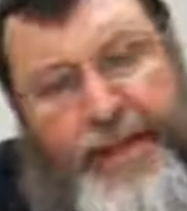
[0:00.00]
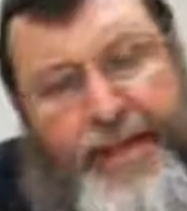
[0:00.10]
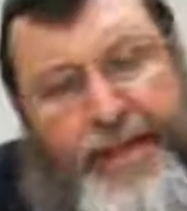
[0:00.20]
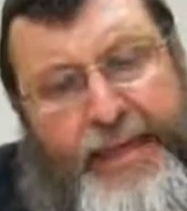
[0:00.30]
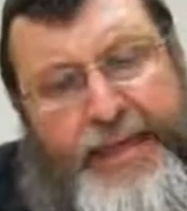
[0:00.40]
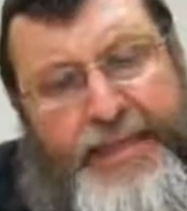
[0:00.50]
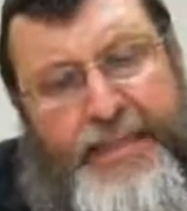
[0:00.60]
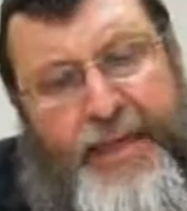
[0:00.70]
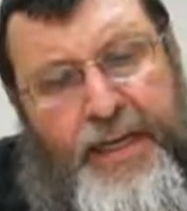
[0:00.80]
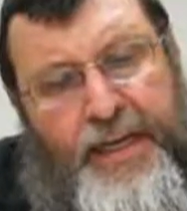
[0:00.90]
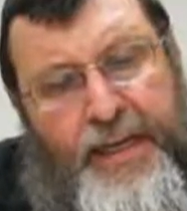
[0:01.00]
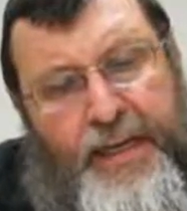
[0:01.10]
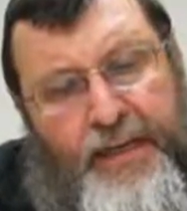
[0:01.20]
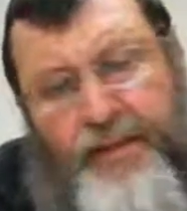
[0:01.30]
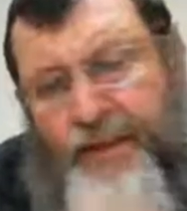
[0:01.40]
is
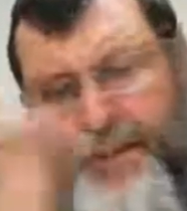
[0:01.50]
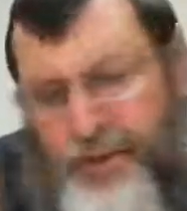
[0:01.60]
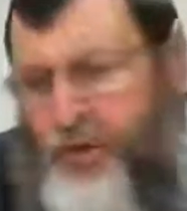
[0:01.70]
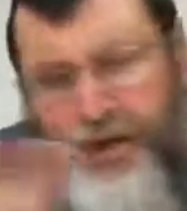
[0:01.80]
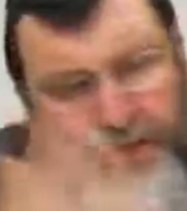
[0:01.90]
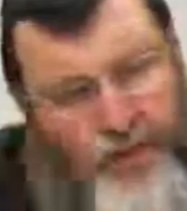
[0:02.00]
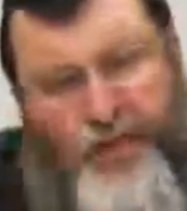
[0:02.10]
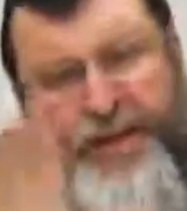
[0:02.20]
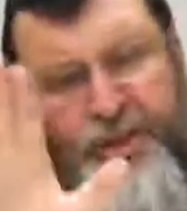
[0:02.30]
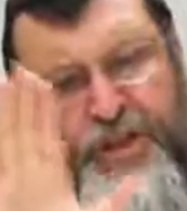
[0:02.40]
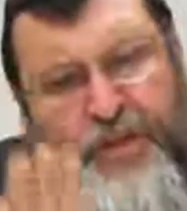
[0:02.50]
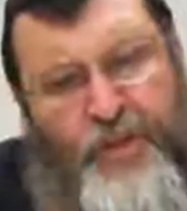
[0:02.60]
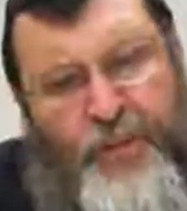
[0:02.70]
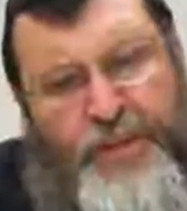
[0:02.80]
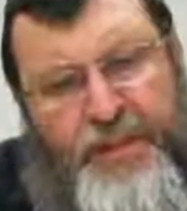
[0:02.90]
is chaylik with Rashi,
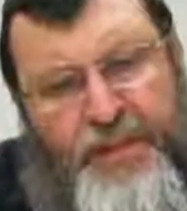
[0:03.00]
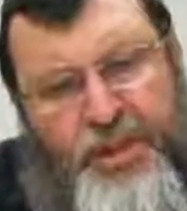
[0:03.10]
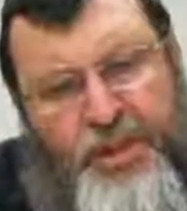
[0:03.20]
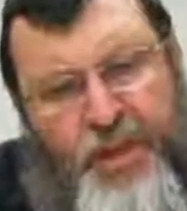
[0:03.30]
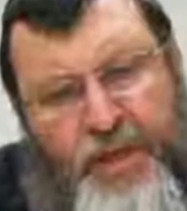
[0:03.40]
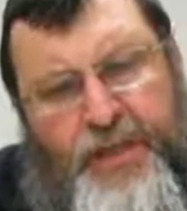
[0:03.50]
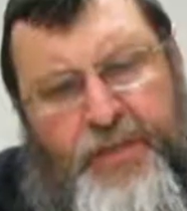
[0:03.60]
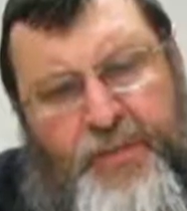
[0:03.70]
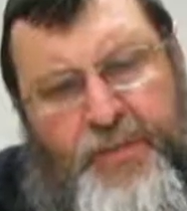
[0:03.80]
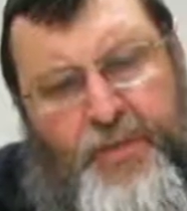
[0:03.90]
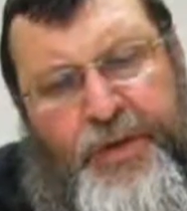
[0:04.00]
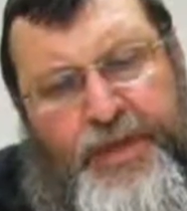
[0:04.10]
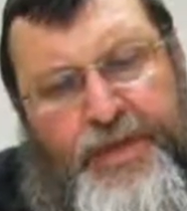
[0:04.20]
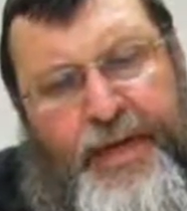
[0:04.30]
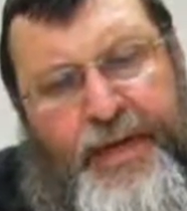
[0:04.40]
but Tosfos
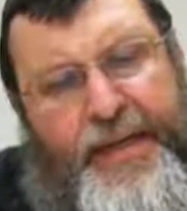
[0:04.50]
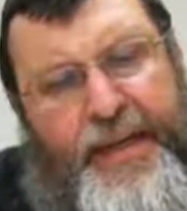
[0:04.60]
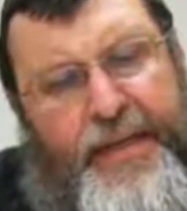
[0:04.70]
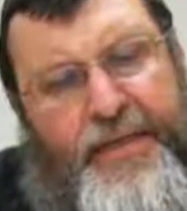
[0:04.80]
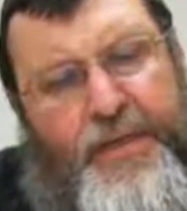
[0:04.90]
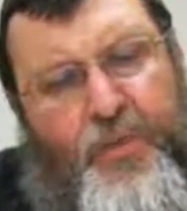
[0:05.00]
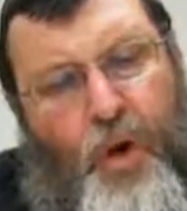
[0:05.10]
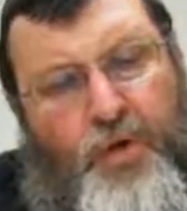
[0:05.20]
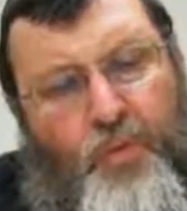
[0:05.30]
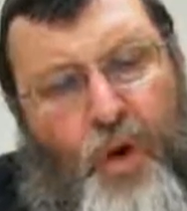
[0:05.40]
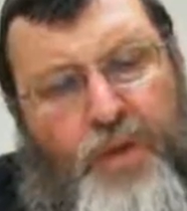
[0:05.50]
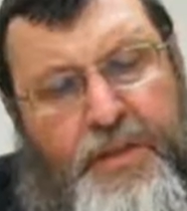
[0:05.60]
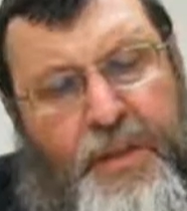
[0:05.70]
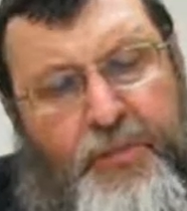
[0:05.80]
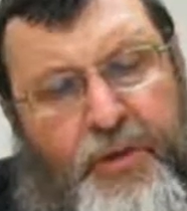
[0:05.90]
brings down here. Yeah, he says, what was
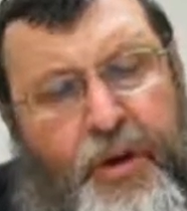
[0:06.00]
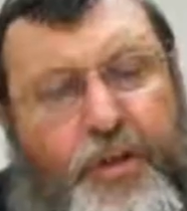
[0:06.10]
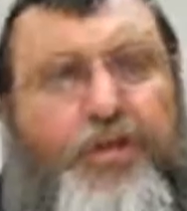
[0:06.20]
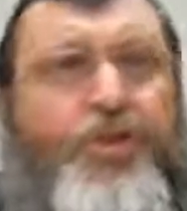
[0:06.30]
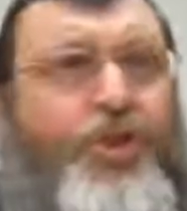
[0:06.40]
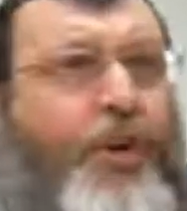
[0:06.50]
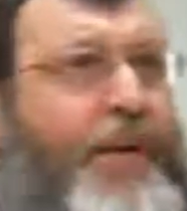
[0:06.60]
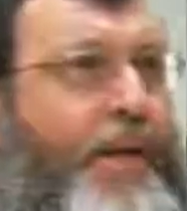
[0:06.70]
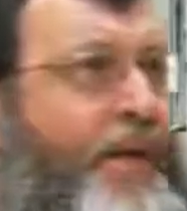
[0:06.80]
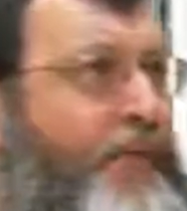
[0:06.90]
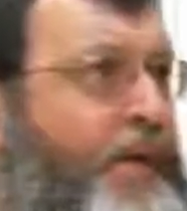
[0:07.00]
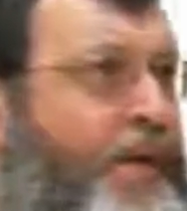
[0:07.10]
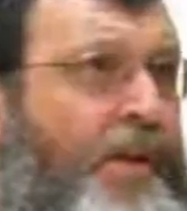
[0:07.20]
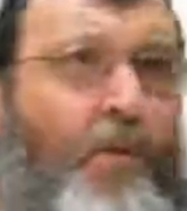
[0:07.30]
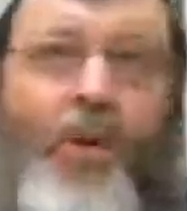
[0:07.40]
the Peranos Rishona?
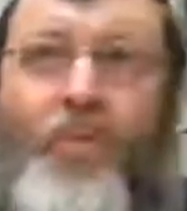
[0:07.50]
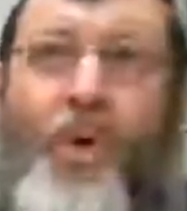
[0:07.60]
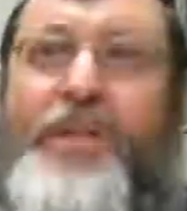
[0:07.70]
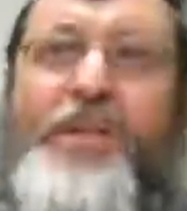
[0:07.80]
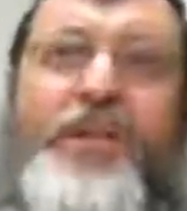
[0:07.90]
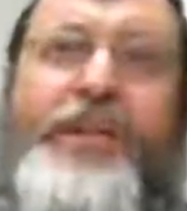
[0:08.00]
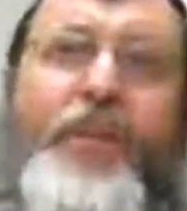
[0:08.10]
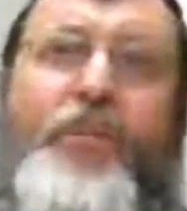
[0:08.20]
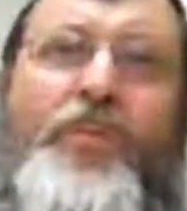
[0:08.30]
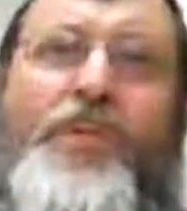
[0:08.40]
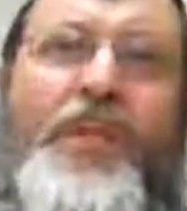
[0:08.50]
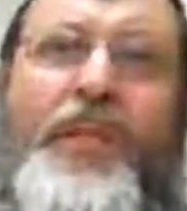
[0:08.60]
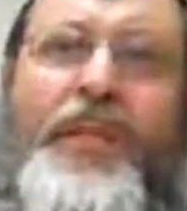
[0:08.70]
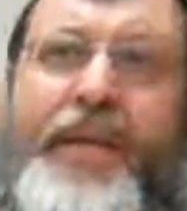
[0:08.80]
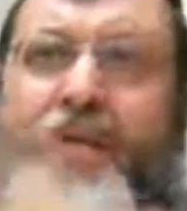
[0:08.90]
What was this terrible sin
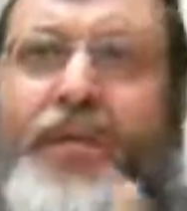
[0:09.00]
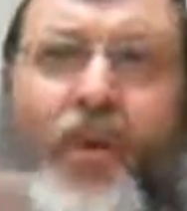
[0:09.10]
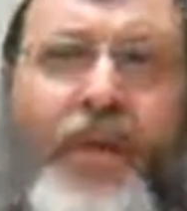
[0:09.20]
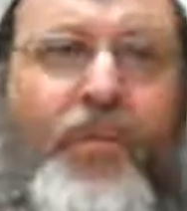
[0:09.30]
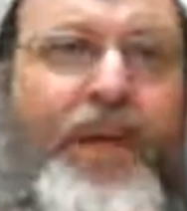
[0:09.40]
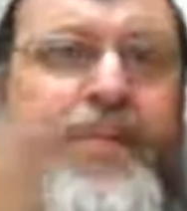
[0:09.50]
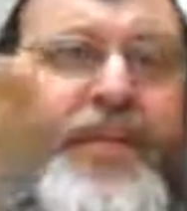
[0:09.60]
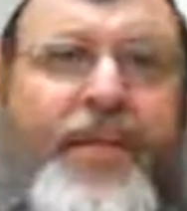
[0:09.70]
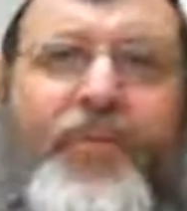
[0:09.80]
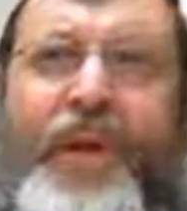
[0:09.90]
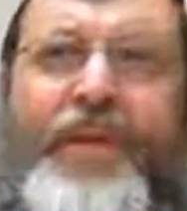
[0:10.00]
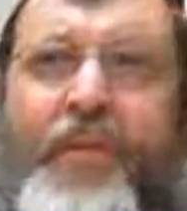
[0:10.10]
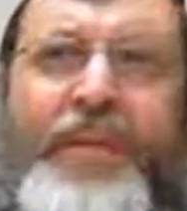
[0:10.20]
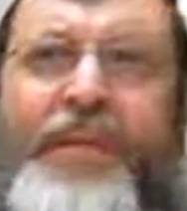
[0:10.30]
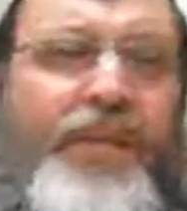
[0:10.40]
that they did? Where where's the avera?
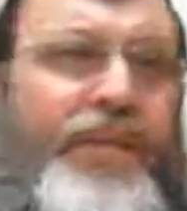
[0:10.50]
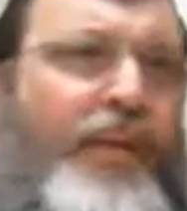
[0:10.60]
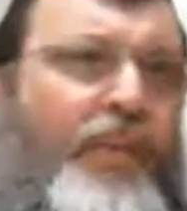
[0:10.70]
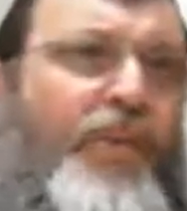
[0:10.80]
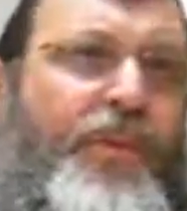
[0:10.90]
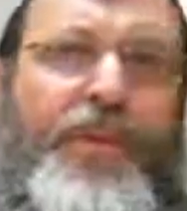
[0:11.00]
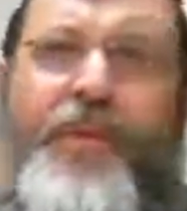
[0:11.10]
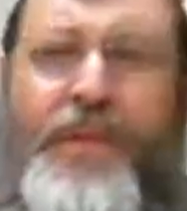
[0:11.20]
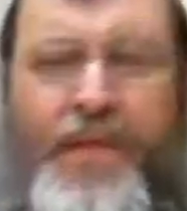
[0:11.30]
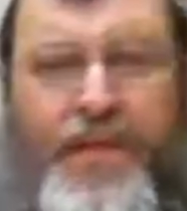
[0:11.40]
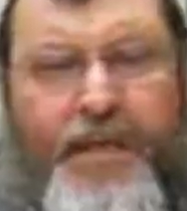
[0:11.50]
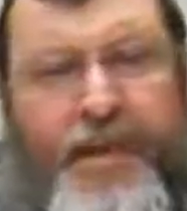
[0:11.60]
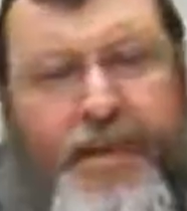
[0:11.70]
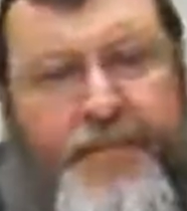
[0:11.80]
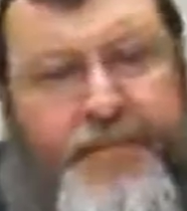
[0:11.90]
Where's the terrible thing that they did? Yeah.